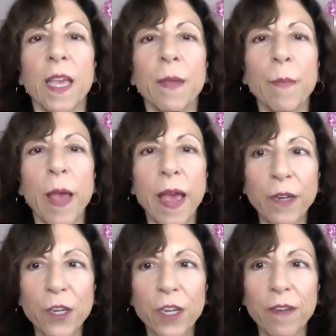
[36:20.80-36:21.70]

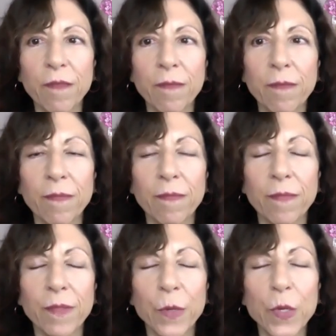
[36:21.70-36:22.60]
Imagine
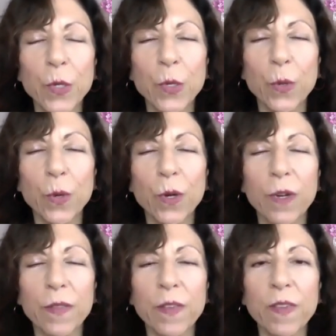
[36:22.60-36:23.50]
there's a door
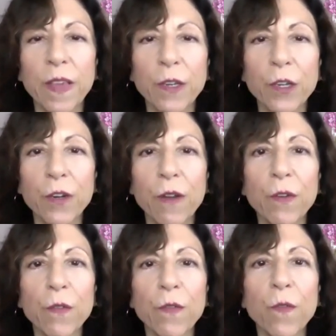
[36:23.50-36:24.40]
in the center of
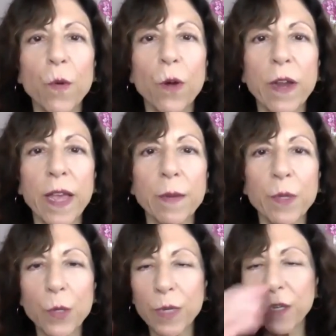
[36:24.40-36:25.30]
your forehead
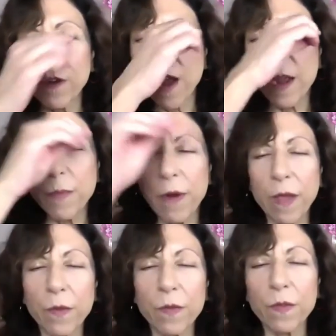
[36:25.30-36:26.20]
between your
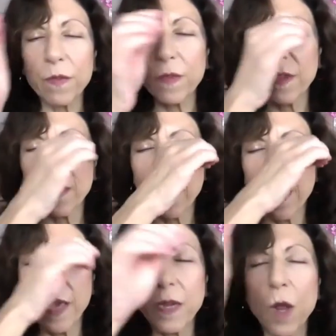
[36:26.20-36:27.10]
eyebrows,
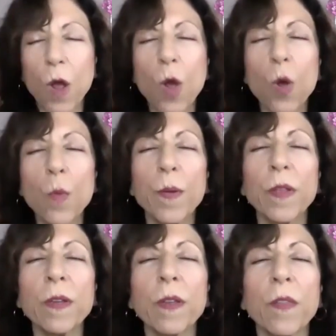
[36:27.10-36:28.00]
and
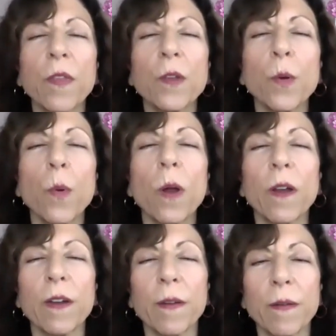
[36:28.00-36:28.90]
open the
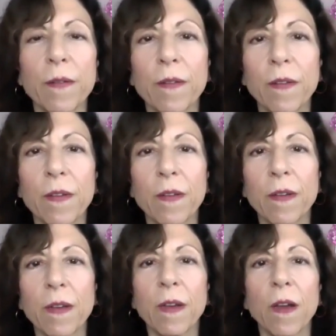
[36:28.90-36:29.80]
door
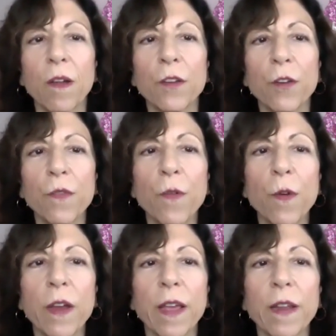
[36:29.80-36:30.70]
on your
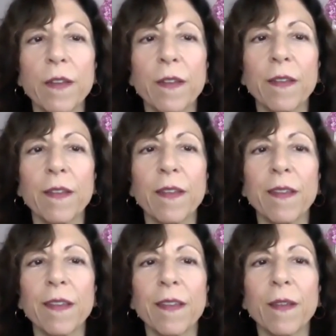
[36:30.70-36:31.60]
forehead,
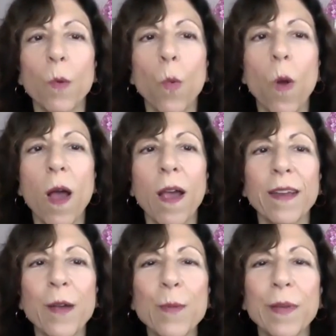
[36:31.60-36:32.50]

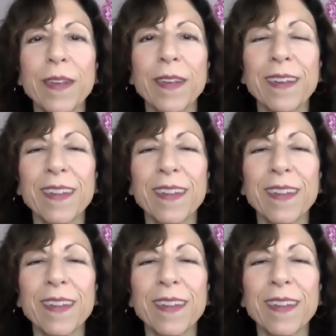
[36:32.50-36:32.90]
wide open.